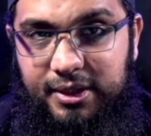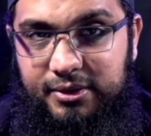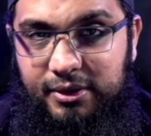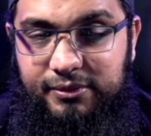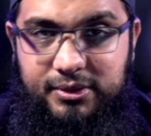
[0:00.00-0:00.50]
fear
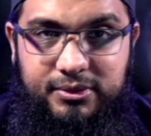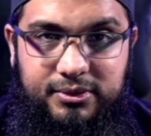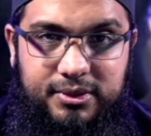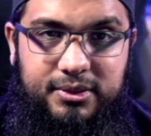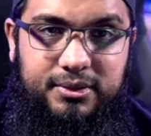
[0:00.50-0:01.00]
and
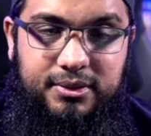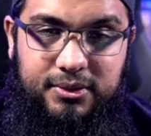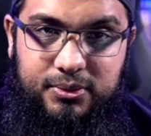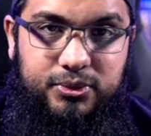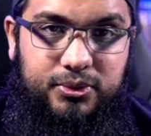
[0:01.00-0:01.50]
reverence in
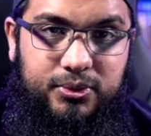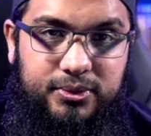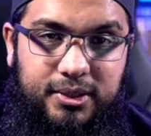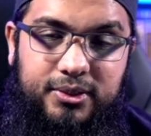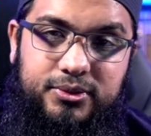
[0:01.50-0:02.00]
in those
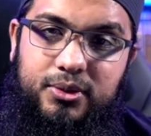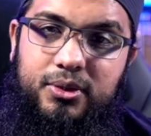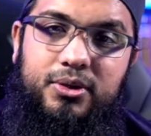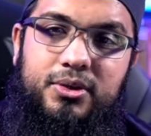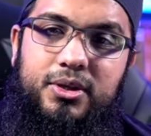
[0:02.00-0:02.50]
contexts
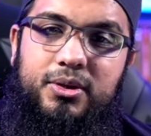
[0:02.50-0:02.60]
or